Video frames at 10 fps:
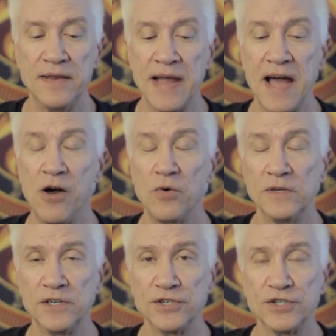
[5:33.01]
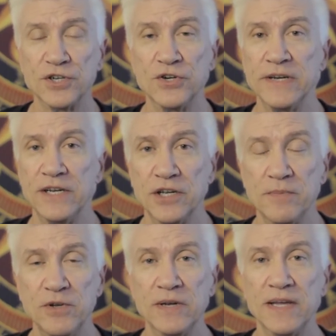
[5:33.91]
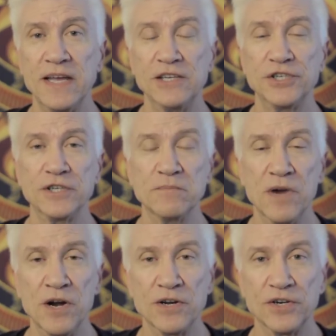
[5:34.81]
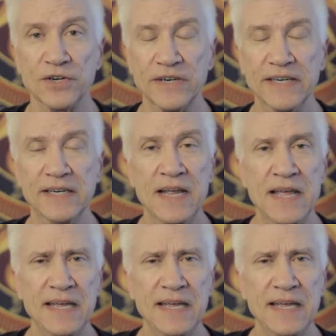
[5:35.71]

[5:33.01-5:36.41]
now discerning communication Mercury